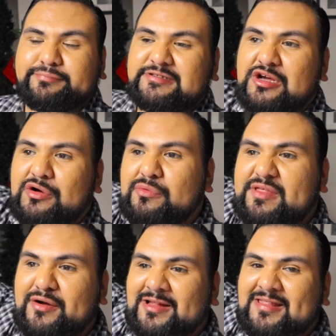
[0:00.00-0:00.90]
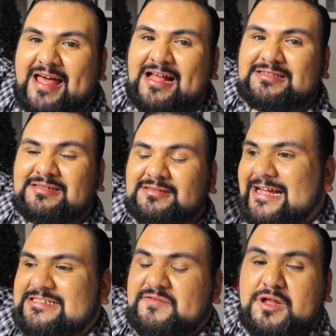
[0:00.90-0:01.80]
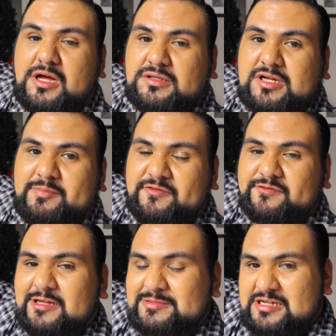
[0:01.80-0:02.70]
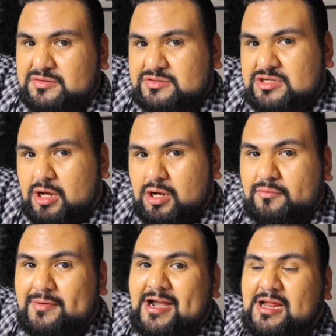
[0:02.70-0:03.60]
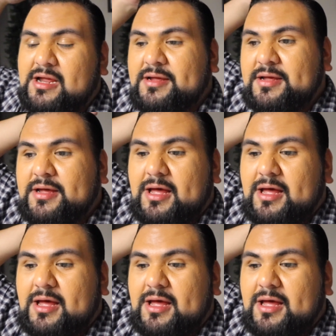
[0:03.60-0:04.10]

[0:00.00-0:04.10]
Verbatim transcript: So there went that. I did vlog a couple of clips that you saw already